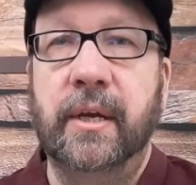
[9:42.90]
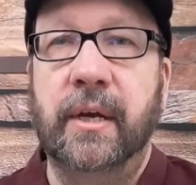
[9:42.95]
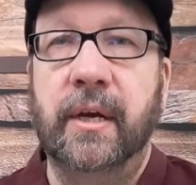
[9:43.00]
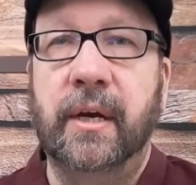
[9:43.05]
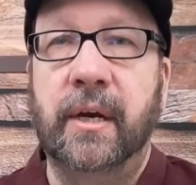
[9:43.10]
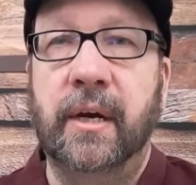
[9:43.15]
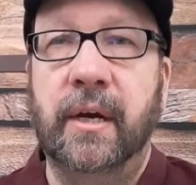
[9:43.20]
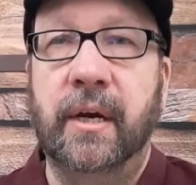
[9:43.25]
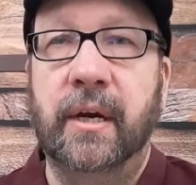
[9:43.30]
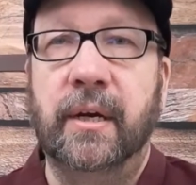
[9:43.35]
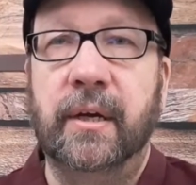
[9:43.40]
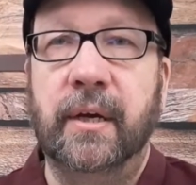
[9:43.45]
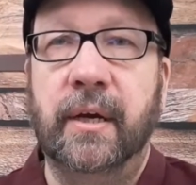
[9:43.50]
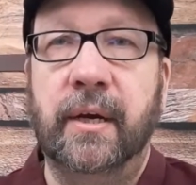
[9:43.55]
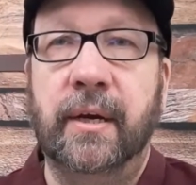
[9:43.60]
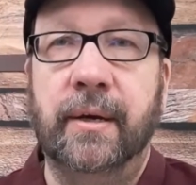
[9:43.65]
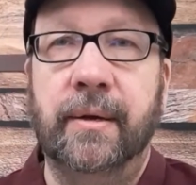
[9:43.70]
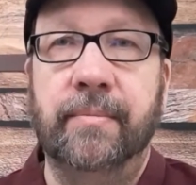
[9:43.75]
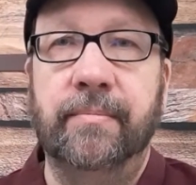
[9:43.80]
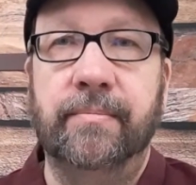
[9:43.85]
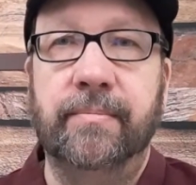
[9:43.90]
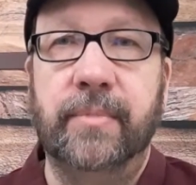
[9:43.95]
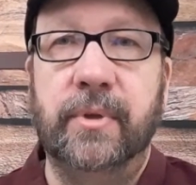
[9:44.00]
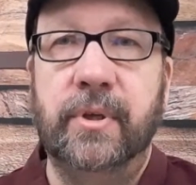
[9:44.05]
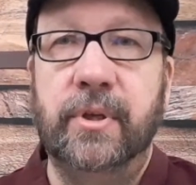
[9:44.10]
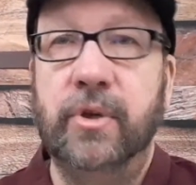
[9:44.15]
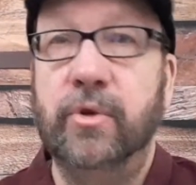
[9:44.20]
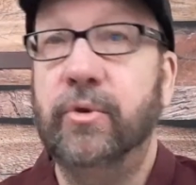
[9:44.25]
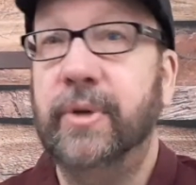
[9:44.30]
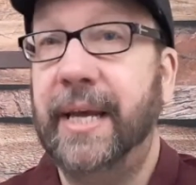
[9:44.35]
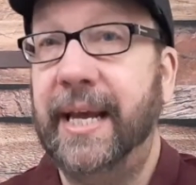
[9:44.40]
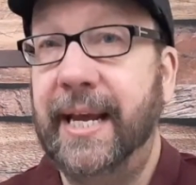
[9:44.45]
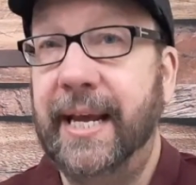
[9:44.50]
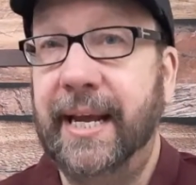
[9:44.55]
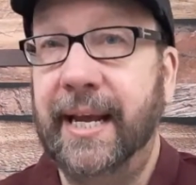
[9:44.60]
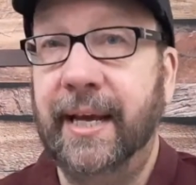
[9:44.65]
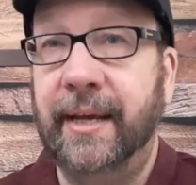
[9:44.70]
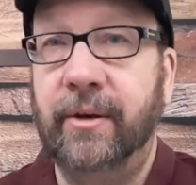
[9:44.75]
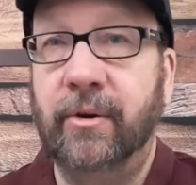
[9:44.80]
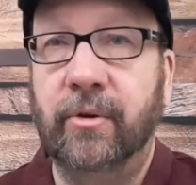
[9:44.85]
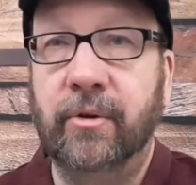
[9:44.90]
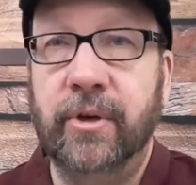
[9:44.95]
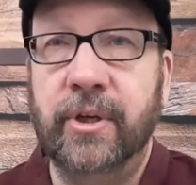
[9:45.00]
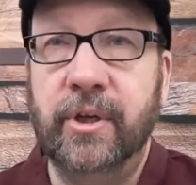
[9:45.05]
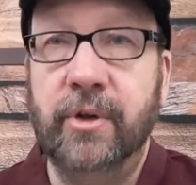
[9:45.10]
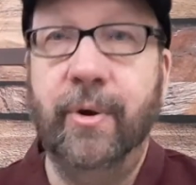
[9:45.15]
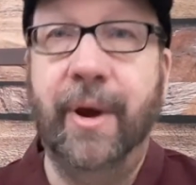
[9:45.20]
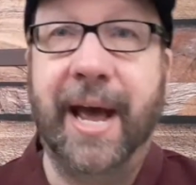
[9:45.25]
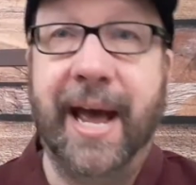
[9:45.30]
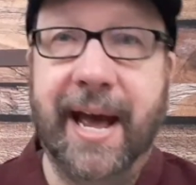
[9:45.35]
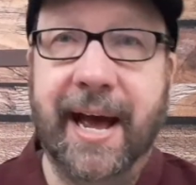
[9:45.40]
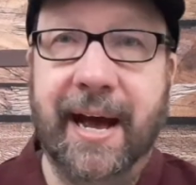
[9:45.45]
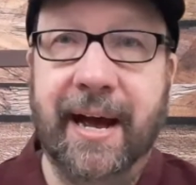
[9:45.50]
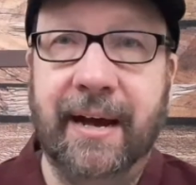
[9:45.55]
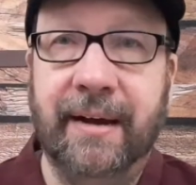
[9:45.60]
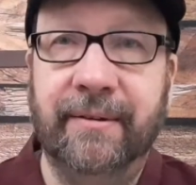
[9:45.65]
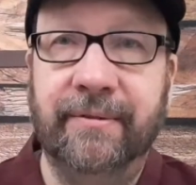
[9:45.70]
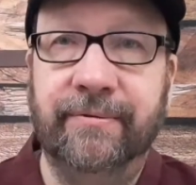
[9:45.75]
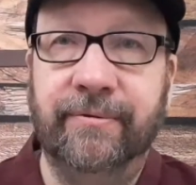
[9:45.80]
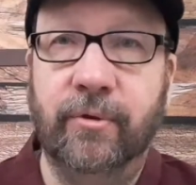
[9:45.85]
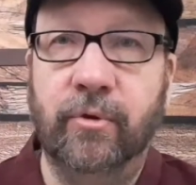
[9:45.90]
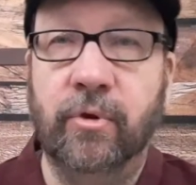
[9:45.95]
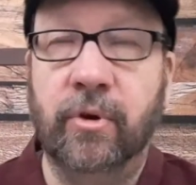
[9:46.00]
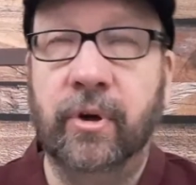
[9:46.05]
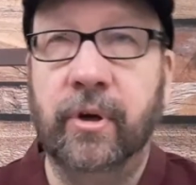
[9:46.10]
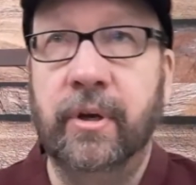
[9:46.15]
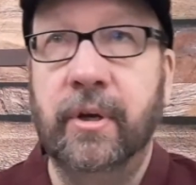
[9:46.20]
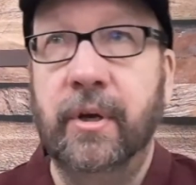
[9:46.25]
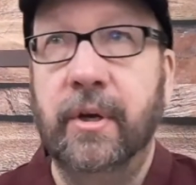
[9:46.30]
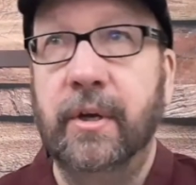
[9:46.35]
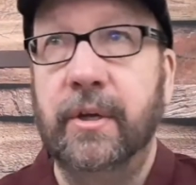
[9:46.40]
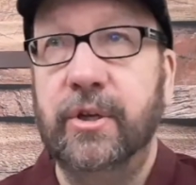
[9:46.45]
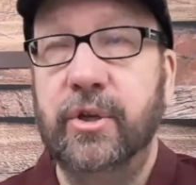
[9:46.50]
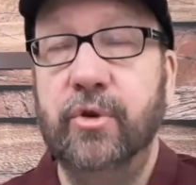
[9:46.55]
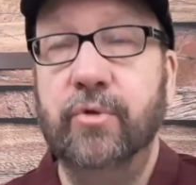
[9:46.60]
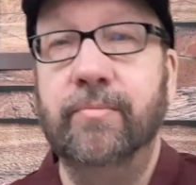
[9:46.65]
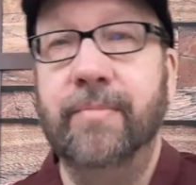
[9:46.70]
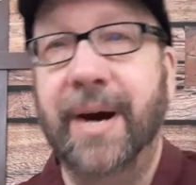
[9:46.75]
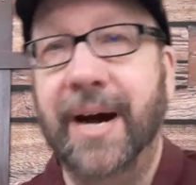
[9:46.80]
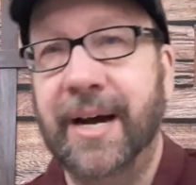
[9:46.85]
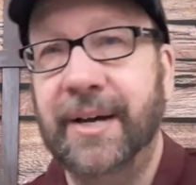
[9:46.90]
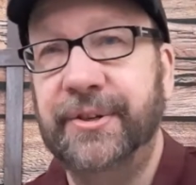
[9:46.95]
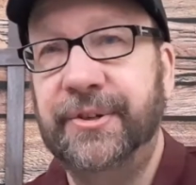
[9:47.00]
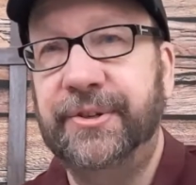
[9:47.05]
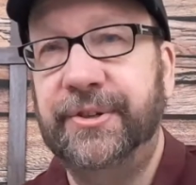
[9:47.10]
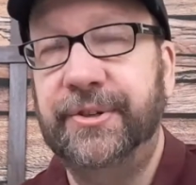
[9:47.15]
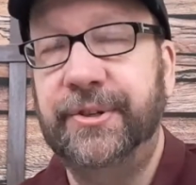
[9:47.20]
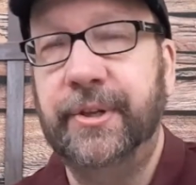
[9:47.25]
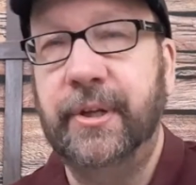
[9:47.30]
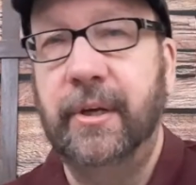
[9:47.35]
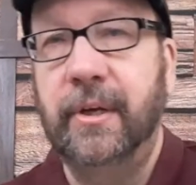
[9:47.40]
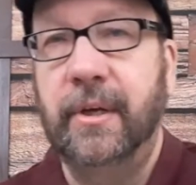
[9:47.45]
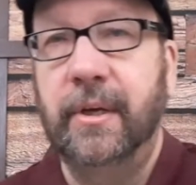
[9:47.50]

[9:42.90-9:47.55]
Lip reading: you can, or you have, or you must.